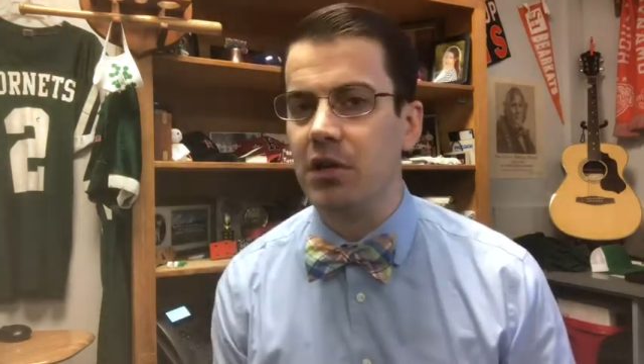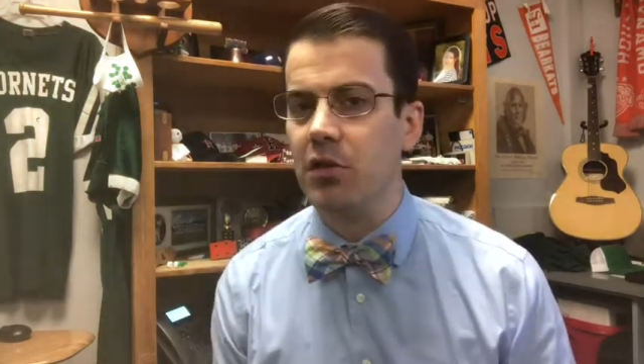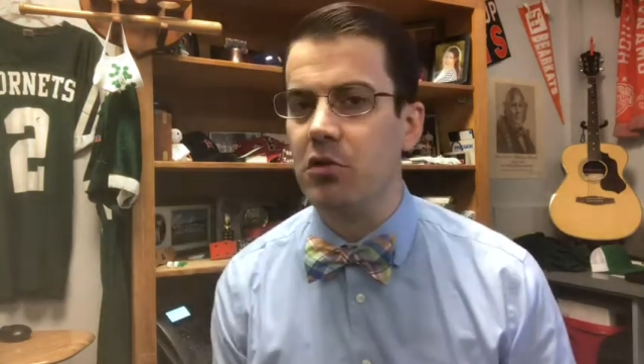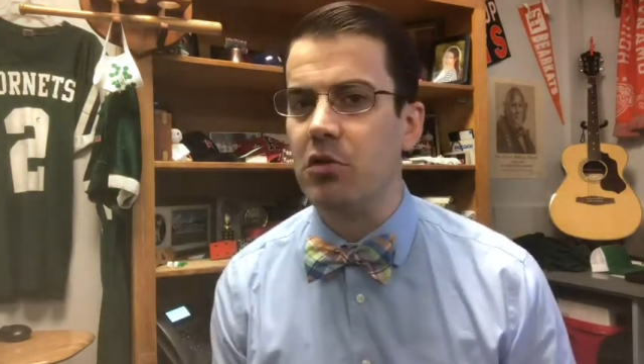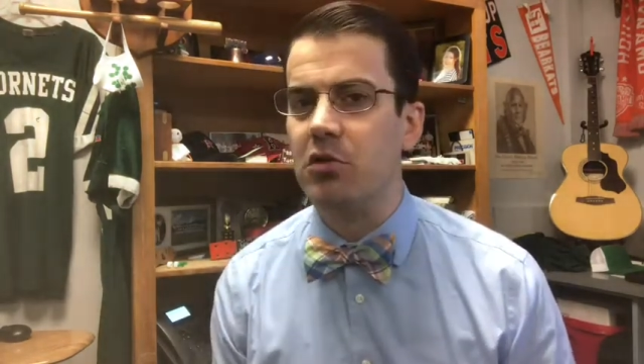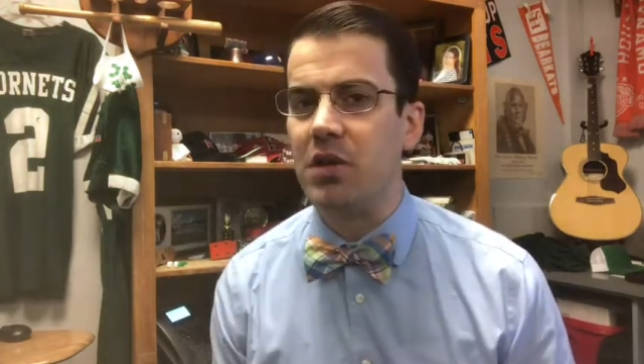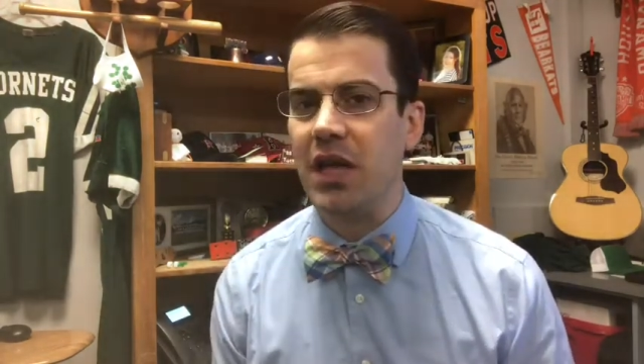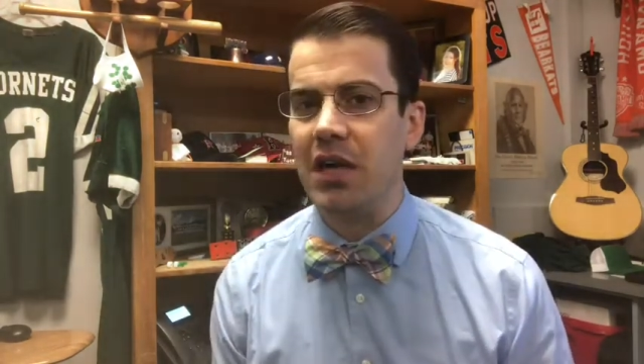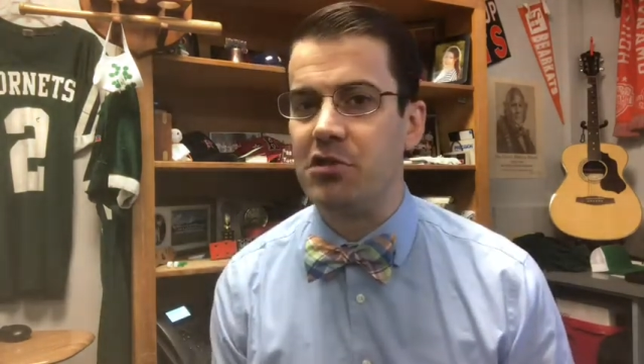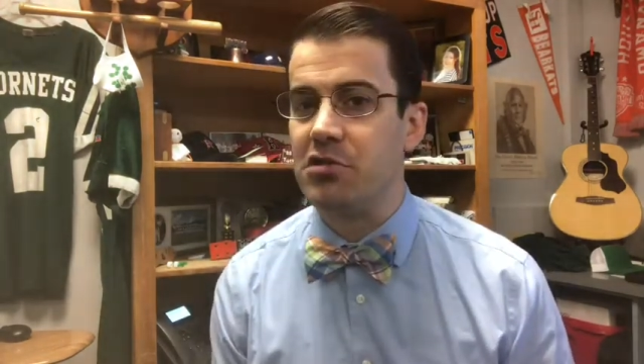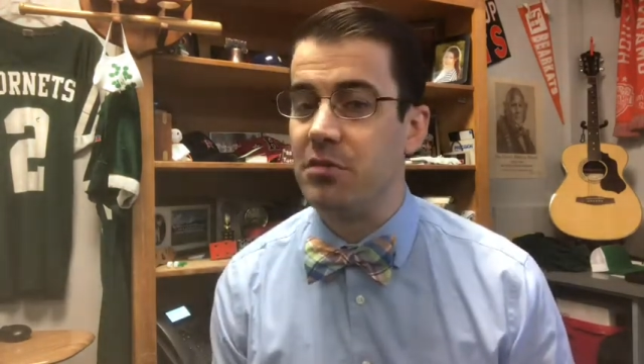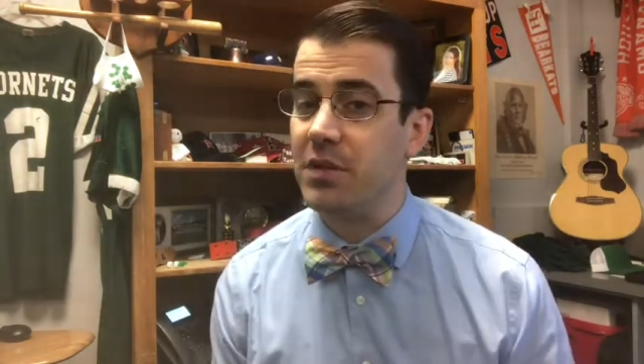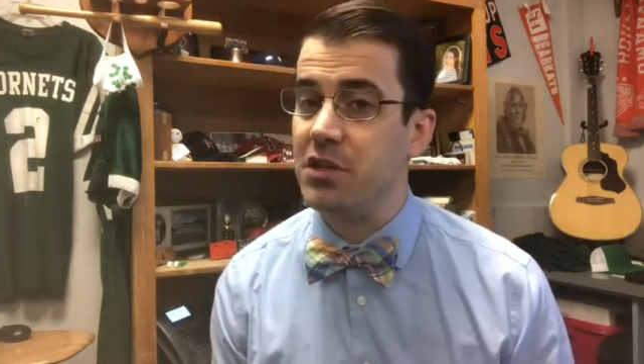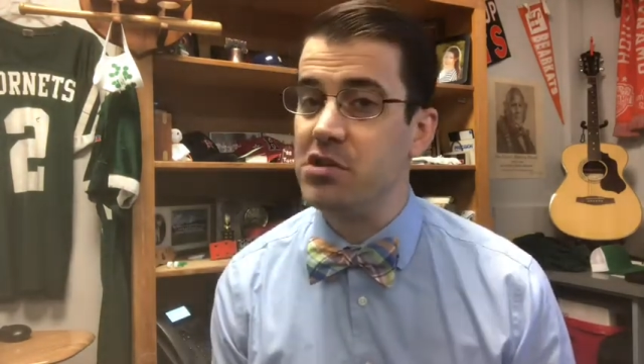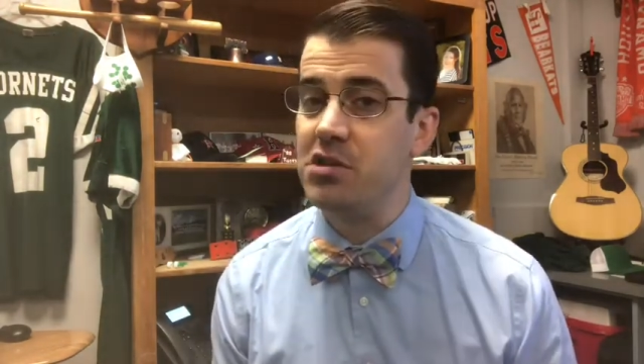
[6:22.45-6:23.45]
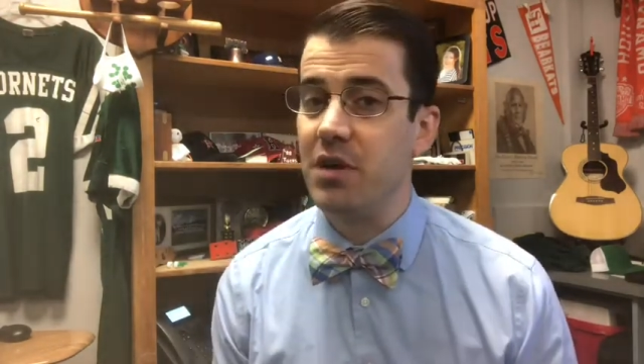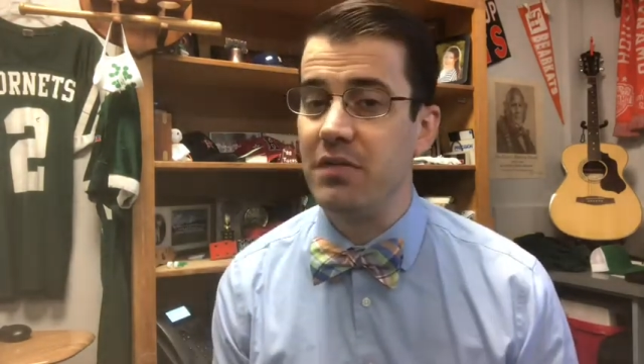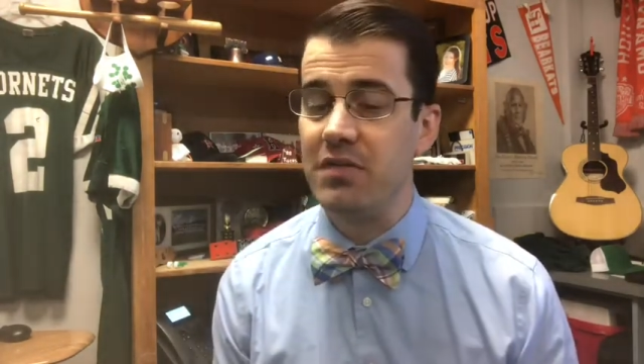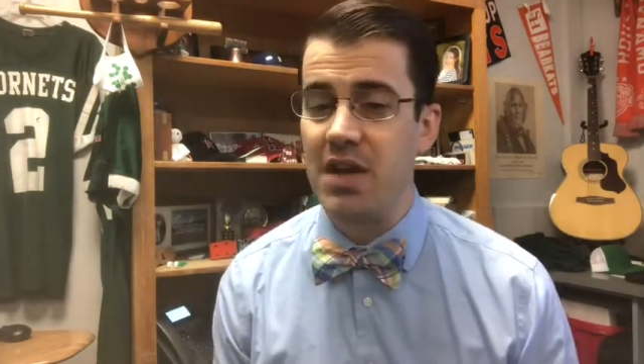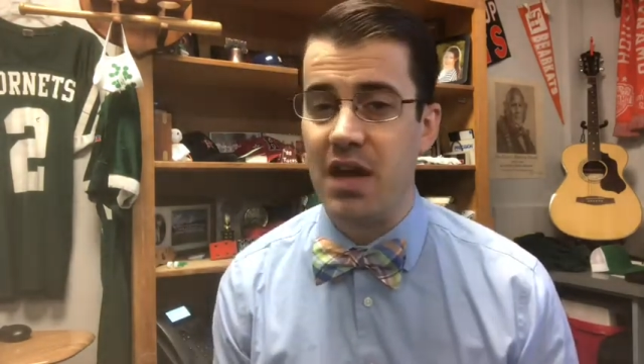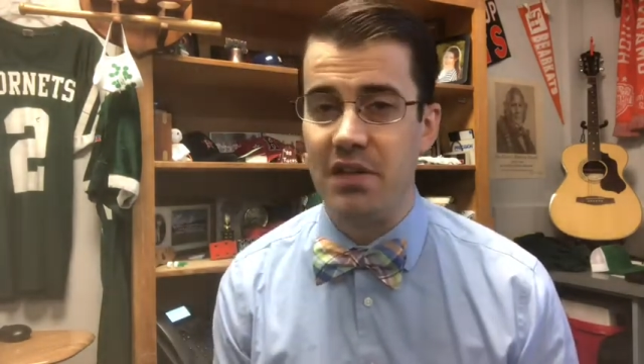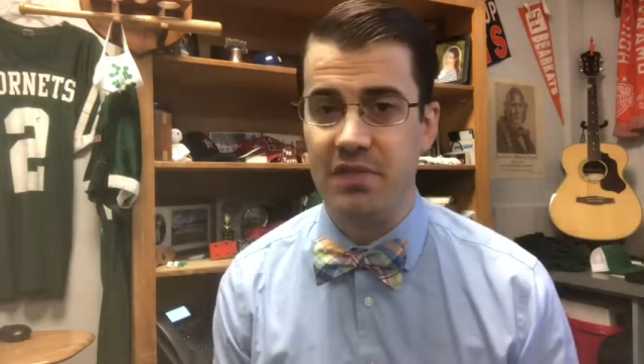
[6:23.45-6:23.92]
Google Classroom that you have
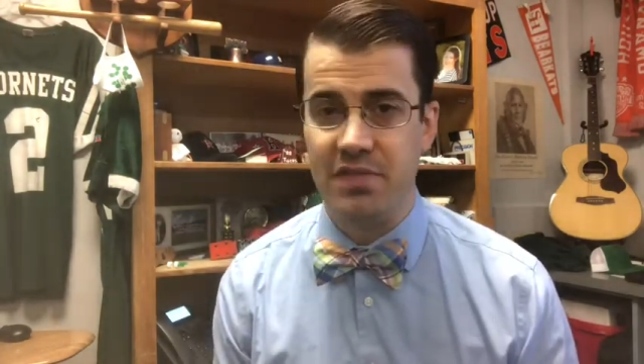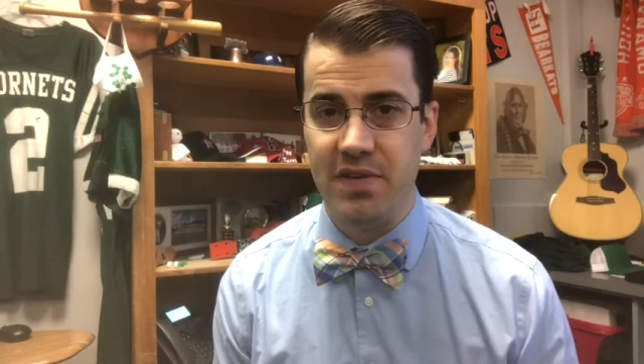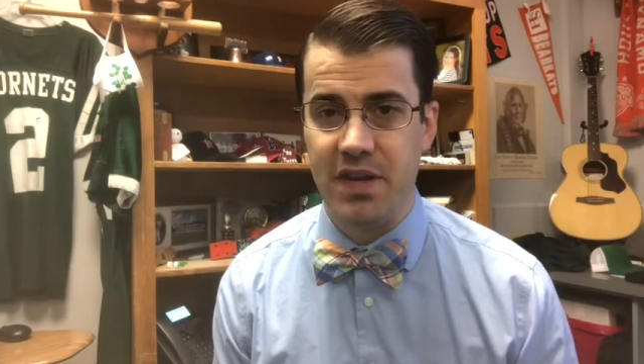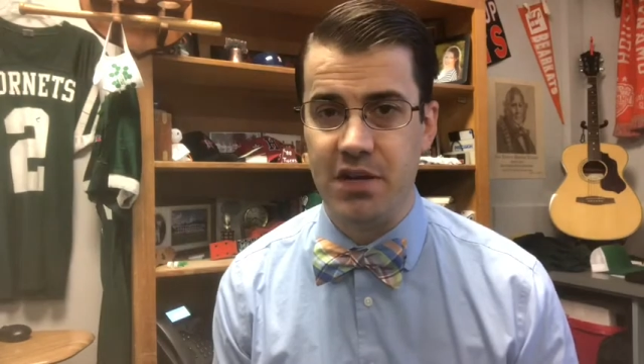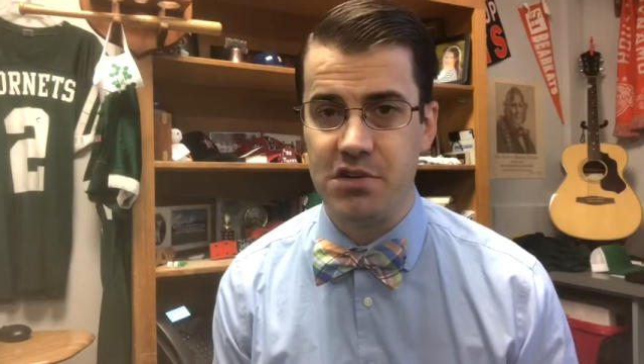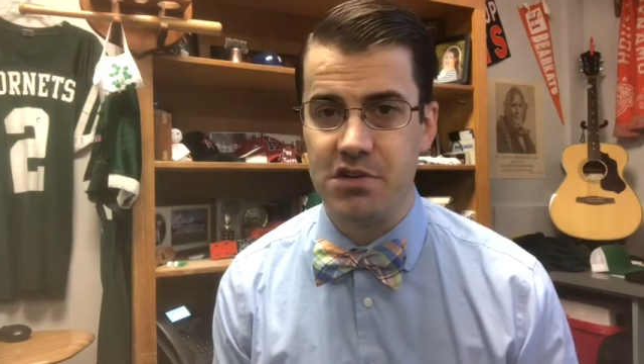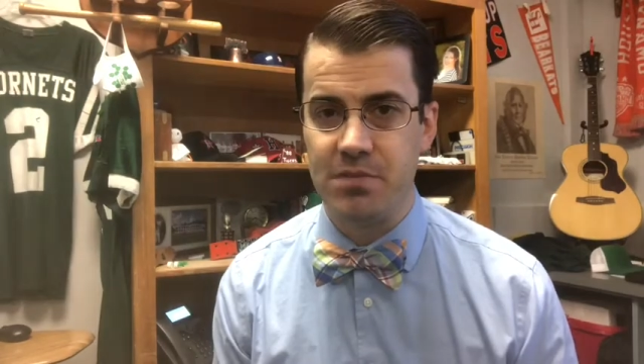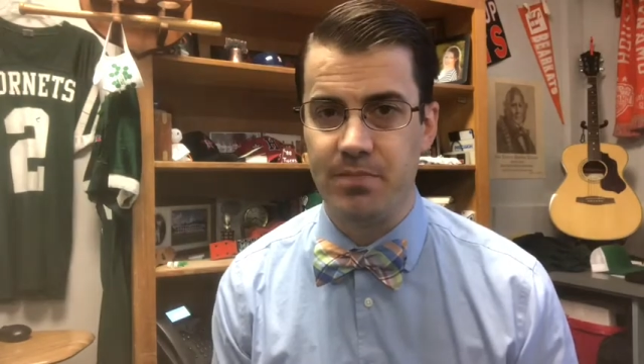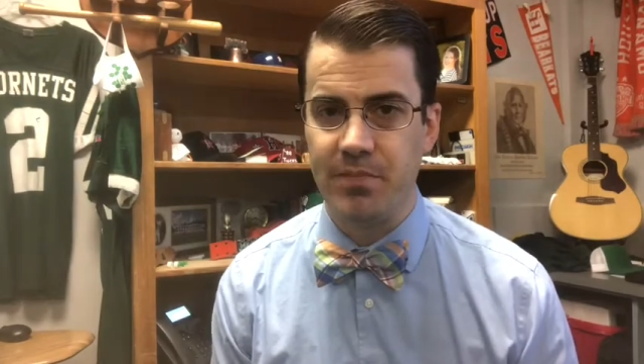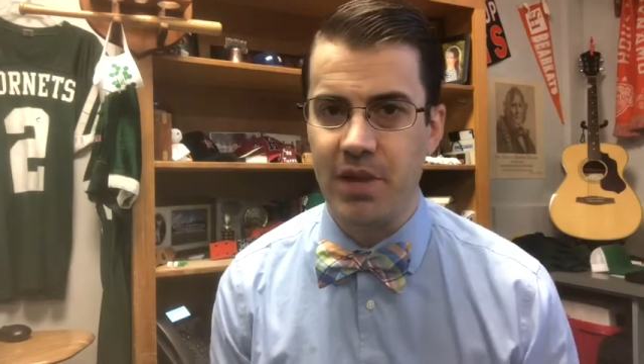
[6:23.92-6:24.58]
not finished.